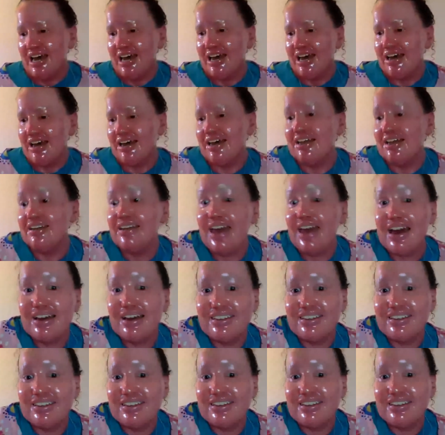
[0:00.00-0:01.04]
Now,
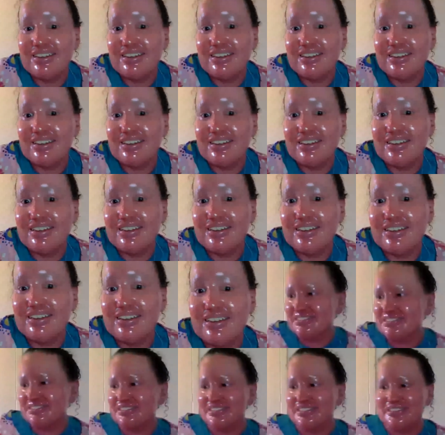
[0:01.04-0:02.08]

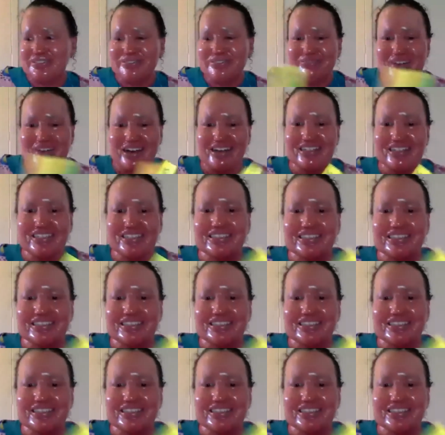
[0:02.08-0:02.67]
what I'll talk to you about is